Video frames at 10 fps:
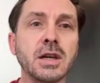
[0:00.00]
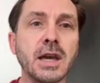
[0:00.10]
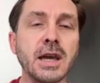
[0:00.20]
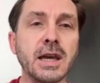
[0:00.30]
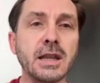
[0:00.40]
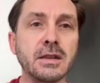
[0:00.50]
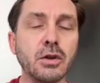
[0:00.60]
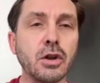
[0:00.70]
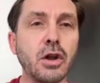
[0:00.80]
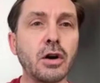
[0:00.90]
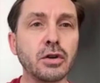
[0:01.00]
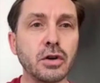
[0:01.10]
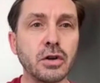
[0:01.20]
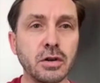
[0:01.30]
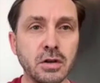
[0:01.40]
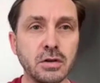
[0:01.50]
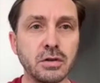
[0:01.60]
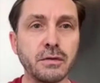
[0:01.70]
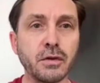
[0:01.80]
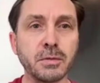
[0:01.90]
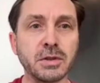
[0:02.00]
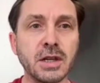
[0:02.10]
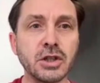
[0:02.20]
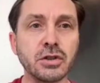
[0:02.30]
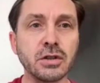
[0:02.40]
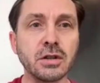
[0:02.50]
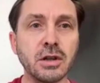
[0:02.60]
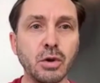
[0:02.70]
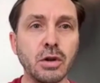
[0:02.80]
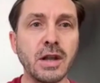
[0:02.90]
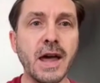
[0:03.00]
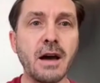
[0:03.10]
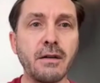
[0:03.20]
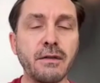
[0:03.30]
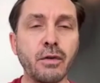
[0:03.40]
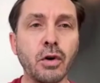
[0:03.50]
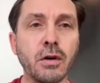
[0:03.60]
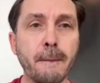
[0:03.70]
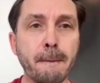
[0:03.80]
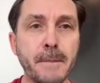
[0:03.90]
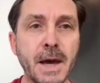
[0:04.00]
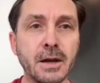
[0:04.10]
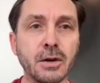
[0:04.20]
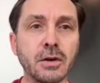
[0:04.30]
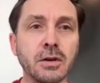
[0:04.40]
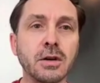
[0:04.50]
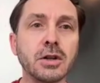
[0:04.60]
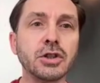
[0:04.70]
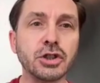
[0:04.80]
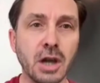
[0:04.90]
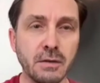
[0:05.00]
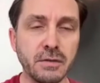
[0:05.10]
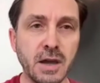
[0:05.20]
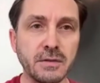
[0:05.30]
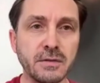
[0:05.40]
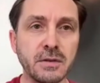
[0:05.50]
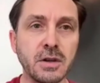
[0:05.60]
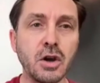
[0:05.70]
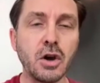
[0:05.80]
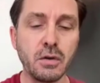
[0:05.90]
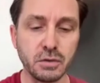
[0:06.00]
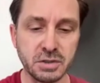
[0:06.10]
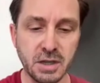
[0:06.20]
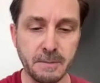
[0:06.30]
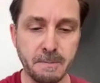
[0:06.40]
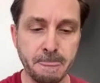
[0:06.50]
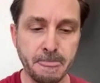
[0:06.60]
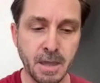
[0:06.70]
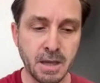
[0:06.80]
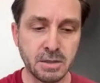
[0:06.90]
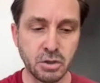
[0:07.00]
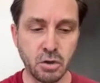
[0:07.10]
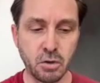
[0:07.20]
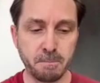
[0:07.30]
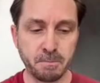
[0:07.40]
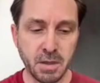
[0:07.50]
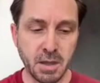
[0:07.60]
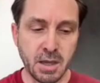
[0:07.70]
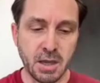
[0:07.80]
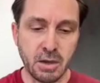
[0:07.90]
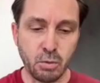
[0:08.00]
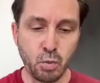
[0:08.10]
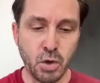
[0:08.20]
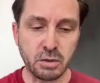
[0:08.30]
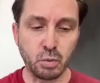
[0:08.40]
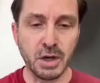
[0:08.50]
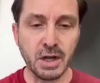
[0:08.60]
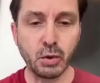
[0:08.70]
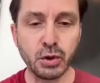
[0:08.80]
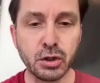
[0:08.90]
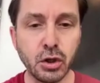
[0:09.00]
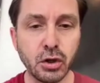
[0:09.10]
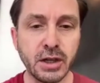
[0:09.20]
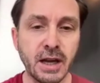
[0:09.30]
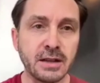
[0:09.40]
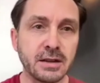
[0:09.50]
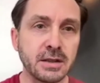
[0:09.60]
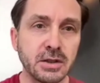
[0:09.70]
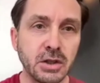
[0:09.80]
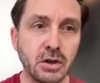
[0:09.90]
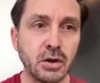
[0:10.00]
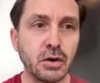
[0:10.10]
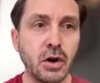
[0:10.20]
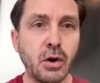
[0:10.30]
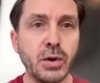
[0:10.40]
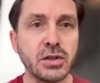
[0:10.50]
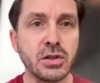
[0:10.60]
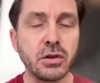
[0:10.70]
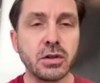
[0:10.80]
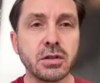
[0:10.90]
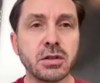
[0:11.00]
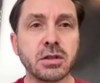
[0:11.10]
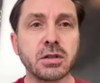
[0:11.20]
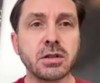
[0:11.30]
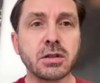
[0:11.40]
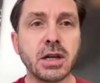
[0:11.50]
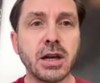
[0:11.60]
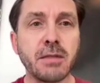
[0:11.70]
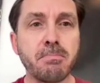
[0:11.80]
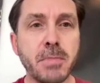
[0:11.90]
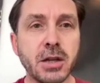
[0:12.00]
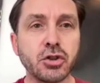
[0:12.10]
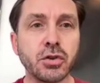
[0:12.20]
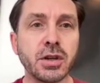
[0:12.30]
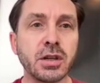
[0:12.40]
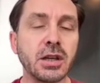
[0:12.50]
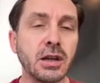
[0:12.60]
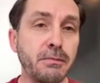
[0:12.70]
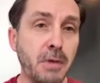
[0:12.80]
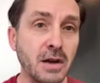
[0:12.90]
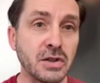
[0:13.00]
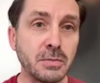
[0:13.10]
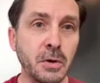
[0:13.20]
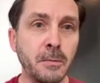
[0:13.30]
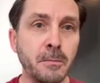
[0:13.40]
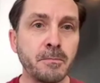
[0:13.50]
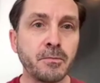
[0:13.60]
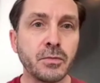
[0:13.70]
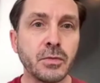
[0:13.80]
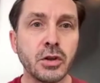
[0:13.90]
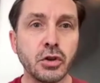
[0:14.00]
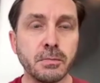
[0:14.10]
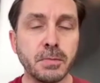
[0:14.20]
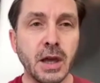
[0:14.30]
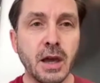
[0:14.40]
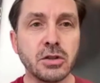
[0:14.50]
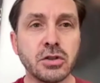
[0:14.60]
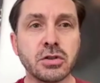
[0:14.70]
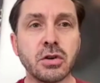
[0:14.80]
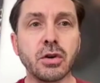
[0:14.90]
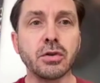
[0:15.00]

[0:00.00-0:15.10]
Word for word: and the longer the fermentation, that will allow for better shelf life over time. So what, what I would look at, you know, always look at measuring, if possible, your pH or